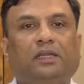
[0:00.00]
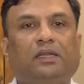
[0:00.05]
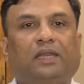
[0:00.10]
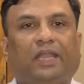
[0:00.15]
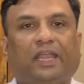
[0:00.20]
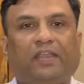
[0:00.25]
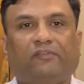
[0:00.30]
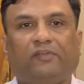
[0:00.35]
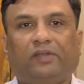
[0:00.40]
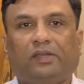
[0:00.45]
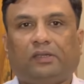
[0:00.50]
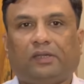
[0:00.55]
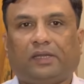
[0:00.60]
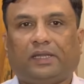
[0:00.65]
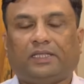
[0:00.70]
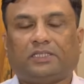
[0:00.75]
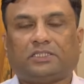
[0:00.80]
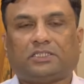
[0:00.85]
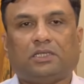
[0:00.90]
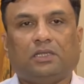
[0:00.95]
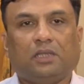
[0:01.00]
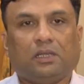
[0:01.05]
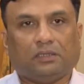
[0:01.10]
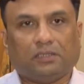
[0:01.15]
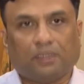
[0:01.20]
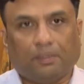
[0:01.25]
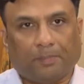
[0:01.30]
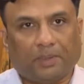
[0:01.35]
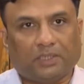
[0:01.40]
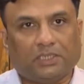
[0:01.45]
till life interest,
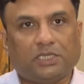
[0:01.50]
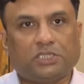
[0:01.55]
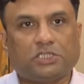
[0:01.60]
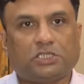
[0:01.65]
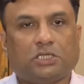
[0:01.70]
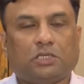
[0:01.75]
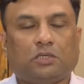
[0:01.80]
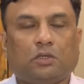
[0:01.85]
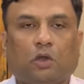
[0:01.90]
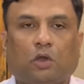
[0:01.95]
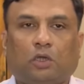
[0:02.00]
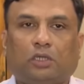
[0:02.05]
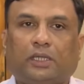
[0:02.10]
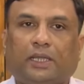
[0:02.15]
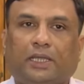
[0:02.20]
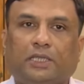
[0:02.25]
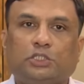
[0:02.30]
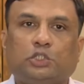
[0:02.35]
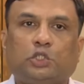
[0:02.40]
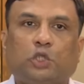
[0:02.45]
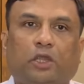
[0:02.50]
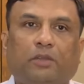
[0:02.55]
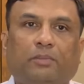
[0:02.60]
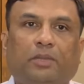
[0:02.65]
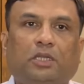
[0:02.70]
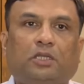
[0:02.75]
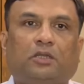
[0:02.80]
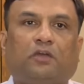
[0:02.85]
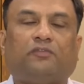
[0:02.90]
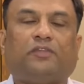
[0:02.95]
the possession or the
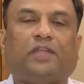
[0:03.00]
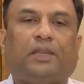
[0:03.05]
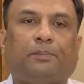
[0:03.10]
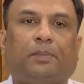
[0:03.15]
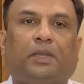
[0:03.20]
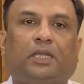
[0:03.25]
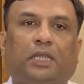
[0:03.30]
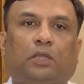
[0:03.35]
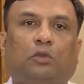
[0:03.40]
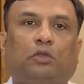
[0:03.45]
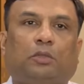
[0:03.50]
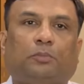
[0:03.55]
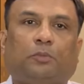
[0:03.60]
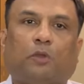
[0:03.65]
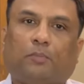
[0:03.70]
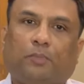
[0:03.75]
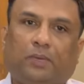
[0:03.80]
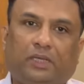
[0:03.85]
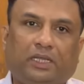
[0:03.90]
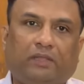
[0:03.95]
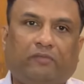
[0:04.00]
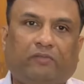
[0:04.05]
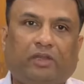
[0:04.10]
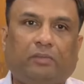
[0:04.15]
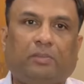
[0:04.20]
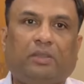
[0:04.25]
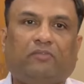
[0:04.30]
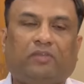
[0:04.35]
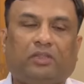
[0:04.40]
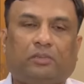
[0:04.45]
enjoyment of that particular property
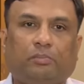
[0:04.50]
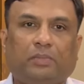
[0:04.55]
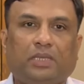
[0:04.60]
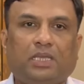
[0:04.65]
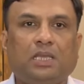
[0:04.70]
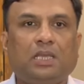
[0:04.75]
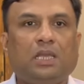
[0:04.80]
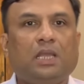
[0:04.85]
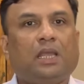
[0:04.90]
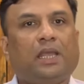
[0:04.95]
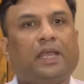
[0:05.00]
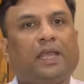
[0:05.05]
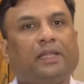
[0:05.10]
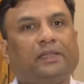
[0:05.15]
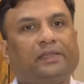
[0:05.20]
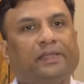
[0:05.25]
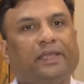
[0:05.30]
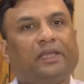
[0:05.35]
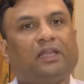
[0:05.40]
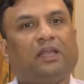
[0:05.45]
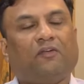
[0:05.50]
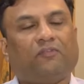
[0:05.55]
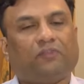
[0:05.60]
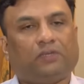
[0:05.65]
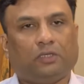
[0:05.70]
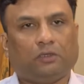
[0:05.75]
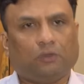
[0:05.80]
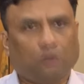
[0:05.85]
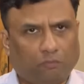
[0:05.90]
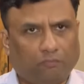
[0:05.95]
will be with me, and
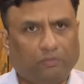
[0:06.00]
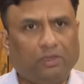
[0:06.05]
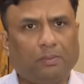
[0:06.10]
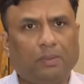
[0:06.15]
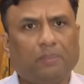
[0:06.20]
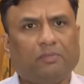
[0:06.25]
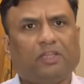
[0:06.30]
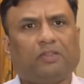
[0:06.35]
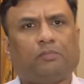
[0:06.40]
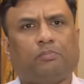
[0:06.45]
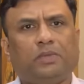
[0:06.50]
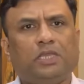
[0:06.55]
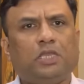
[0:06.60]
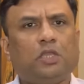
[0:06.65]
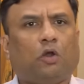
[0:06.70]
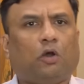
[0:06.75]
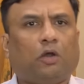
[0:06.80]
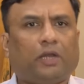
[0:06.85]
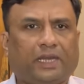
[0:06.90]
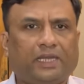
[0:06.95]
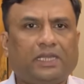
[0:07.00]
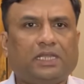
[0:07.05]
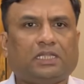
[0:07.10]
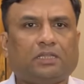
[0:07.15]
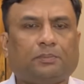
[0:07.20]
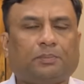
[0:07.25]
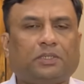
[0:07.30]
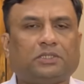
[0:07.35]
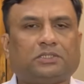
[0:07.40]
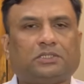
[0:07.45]
thereafter will be with me or any
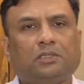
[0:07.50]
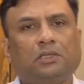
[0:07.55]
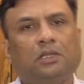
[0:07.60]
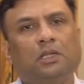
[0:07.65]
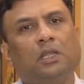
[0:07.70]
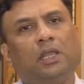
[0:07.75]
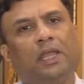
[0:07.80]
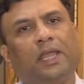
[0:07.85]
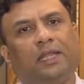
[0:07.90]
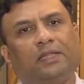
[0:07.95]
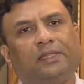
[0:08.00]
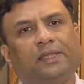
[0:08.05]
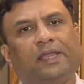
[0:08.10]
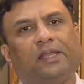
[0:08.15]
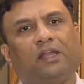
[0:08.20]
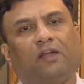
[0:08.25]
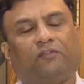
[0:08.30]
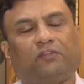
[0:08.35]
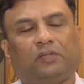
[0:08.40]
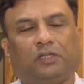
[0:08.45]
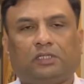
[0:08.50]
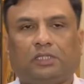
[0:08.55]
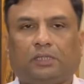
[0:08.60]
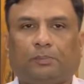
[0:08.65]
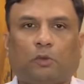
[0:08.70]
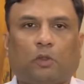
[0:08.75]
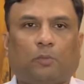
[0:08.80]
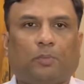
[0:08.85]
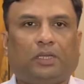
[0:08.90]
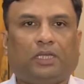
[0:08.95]
other person, and thereafter the
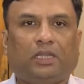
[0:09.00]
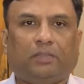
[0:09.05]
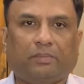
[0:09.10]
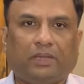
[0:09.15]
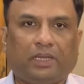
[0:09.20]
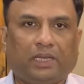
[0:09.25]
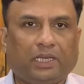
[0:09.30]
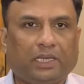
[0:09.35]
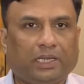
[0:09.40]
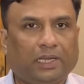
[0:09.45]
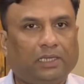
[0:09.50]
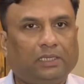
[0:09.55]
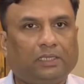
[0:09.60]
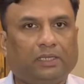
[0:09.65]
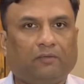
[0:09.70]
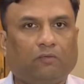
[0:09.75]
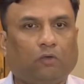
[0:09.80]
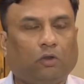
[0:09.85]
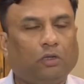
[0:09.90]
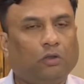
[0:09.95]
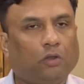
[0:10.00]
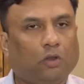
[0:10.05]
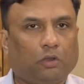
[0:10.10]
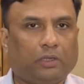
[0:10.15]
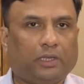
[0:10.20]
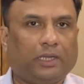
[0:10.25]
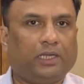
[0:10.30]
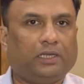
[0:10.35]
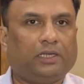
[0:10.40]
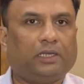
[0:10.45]
property may get devolved
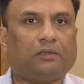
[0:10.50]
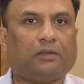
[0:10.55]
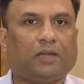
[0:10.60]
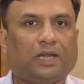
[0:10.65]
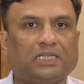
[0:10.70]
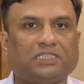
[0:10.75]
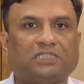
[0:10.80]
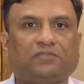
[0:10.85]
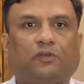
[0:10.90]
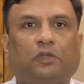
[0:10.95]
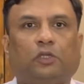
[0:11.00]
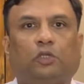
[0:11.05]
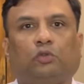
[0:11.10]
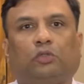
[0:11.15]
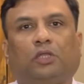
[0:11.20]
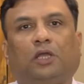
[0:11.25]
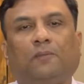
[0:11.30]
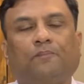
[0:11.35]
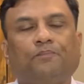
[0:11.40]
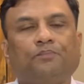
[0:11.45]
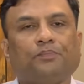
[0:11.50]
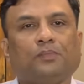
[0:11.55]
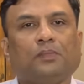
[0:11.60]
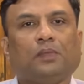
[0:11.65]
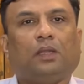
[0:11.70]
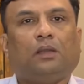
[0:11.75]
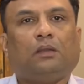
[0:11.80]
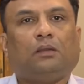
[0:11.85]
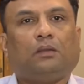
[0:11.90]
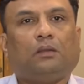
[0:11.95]
or get transferred to the
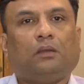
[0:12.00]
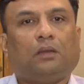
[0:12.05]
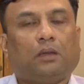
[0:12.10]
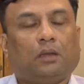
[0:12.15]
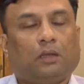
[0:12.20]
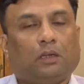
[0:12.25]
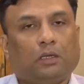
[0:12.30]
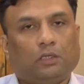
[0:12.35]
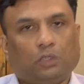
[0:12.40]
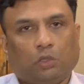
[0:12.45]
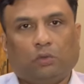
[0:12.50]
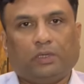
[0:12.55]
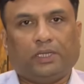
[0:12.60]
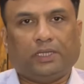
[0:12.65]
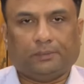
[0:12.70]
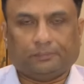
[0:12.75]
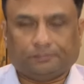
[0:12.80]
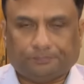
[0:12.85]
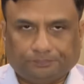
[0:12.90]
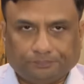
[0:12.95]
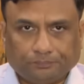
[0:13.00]
donee.